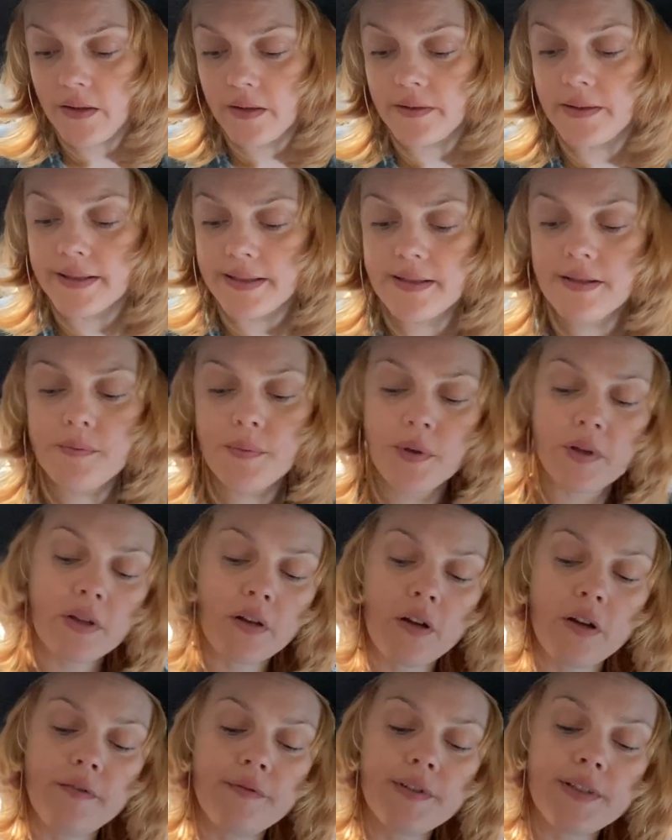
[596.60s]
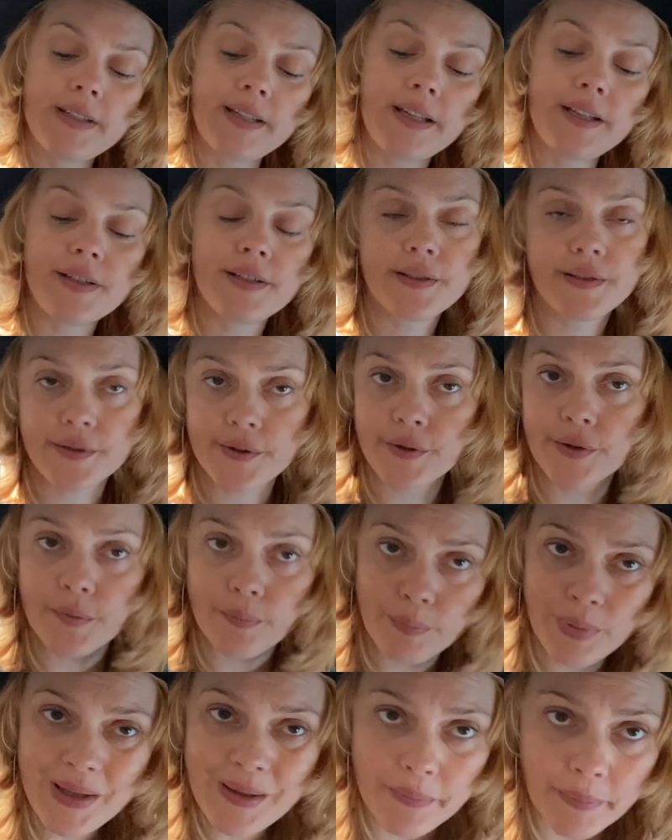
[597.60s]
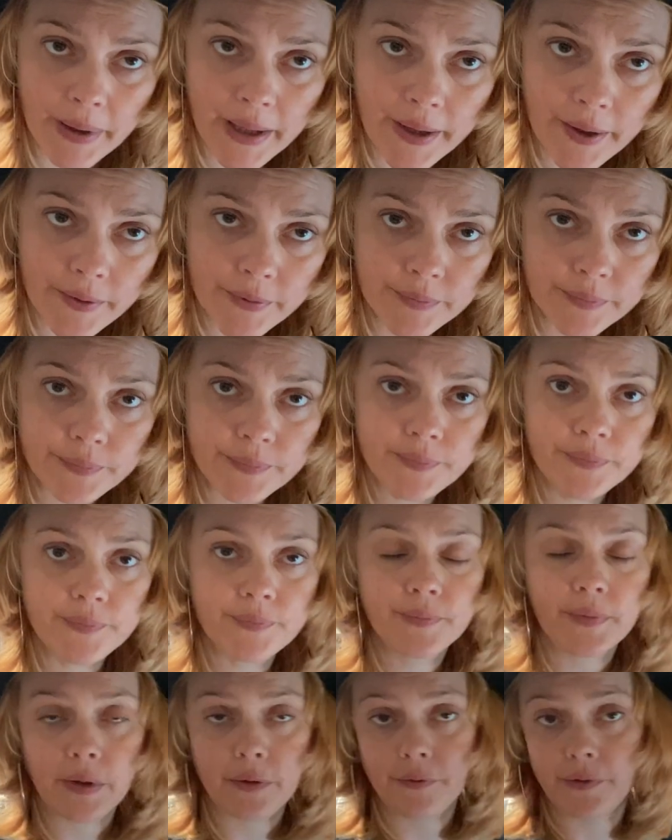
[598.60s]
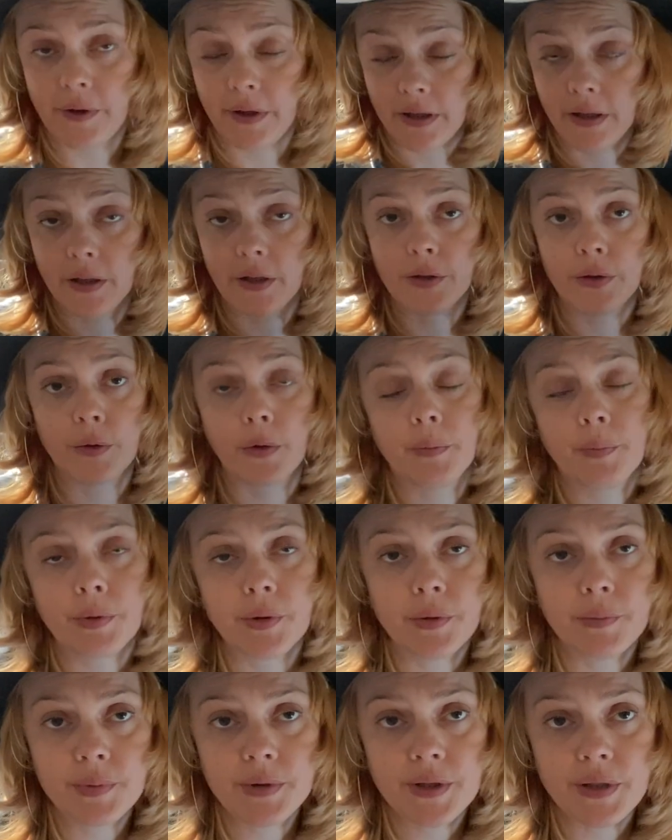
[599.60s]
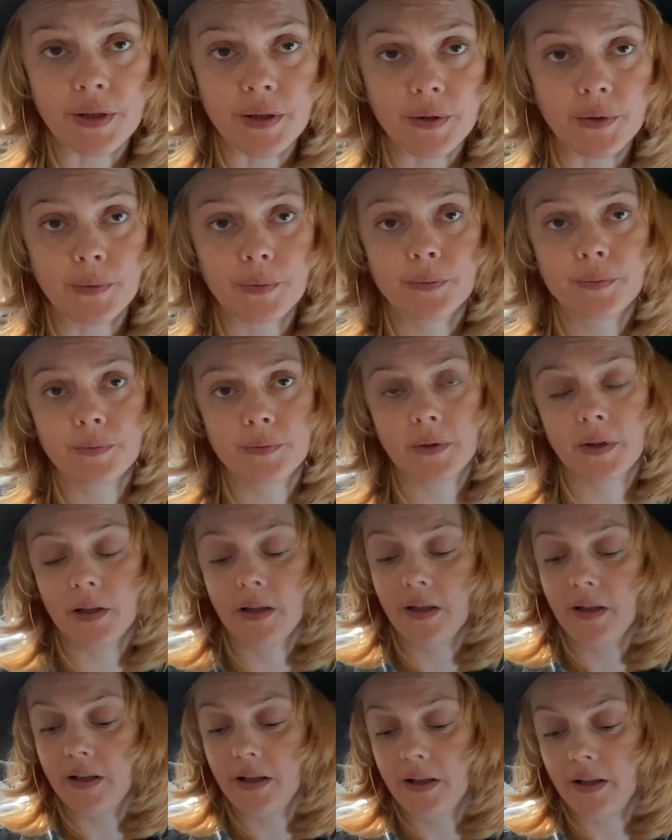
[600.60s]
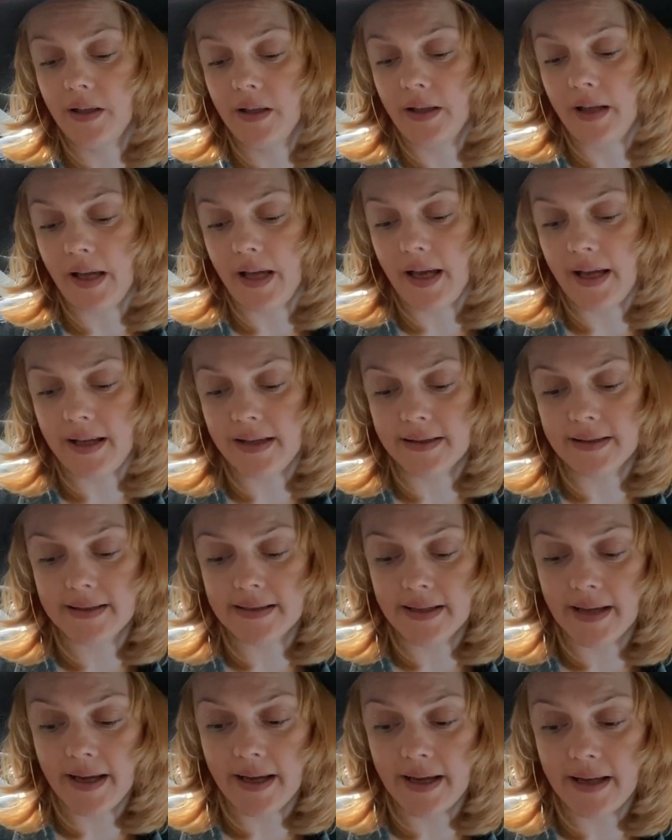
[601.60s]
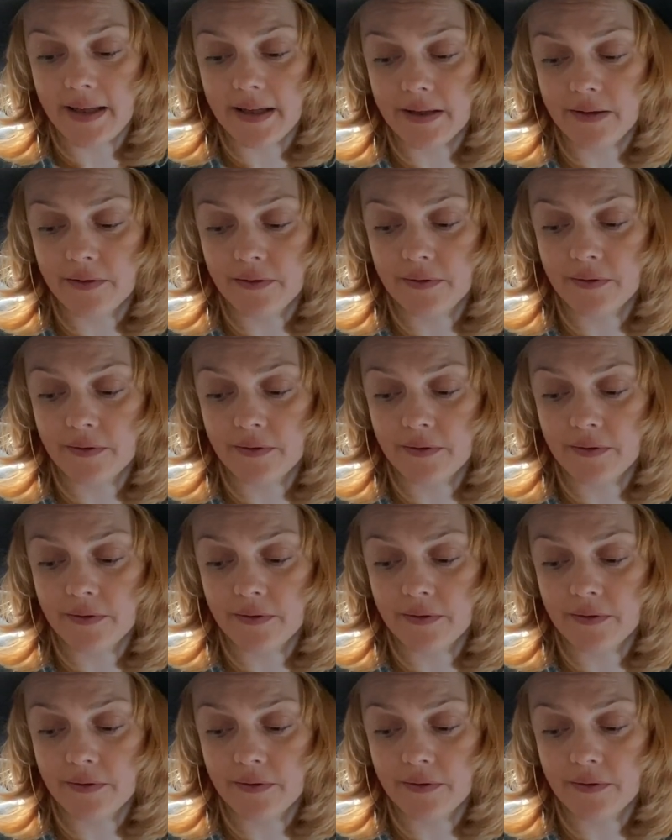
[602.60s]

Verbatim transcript: This is what the conversation's going to be about. But I'm finally going to open up to you and say,